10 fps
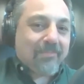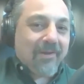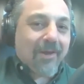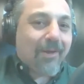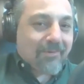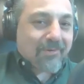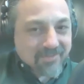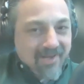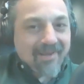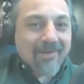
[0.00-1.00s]
mean
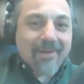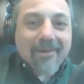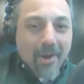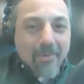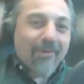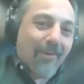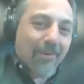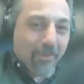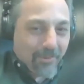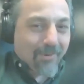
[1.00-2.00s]
understanding, knowing,
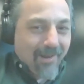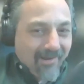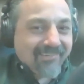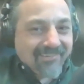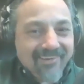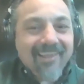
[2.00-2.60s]
or right.